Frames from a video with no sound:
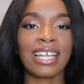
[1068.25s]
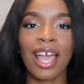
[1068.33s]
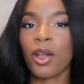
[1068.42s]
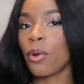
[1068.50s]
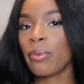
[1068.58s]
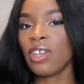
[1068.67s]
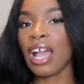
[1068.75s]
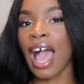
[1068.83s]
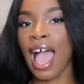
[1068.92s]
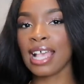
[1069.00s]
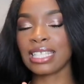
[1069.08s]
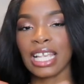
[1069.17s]
I hope you
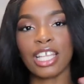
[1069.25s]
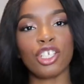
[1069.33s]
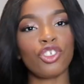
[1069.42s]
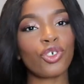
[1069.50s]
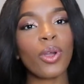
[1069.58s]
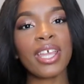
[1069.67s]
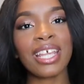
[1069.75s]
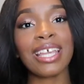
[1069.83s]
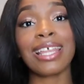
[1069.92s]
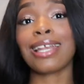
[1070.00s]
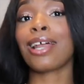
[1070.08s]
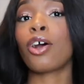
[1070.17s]
guys enjoyed
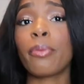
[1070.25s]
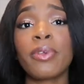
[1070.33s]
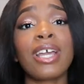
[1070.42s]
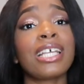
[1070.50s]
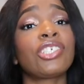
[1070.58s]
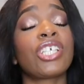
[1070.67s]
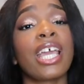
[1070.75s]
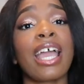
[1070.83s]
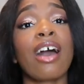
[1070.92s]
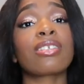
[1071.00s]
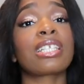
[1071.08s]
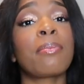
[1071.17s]
it, and I hope you guys check
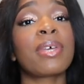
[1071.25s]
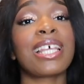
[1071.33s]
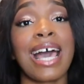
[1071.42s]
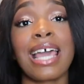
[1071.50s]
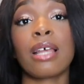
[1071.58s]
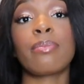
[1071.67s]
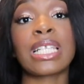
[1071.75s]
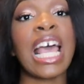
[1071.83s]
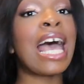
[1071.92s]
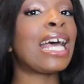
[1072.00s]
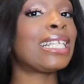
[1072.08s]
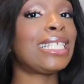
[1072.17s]
out some of the items
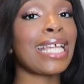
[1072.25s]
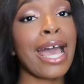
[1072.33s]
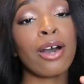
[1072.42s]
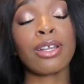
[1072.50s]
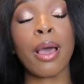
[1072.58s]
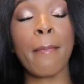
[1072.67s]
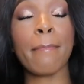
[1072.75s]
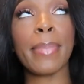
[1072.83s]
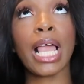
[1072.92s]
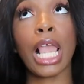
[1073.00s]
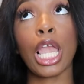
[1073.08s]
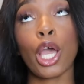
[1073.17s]
down
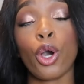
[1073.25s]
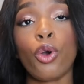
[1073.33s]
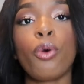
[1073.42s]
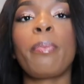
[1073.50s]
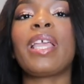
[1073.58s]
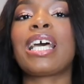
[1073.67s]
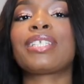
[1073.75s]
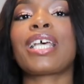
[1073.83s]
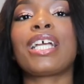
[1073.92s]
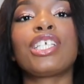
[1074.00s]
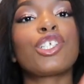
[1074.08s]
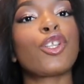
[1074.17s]
below, because
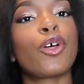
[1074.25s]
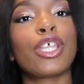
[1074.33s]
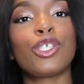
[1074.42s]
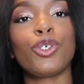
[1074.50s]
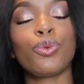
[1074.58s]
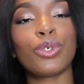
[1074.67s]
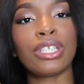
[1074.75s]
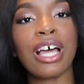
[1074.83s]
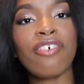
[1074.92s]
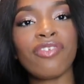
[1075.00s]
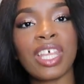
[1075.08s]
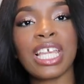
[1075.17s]
I just know that you will
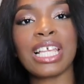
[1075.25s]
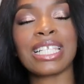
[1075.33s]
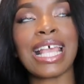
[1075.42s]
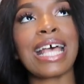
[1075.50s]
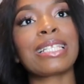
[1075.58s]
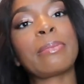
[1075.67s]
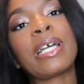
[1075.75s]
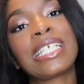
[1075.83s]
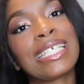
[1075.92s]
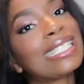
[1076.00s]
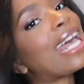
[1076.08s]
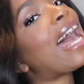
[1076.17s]
love these as much
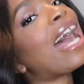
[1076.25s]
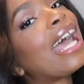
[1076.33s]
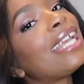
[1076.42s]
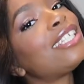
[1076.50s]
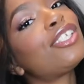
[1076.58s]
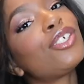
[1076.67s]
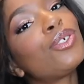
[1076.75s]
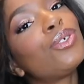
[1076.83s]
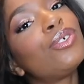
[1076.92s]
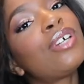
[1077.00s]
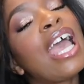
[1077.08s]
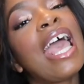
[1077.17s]
as I
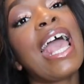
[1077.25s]
do.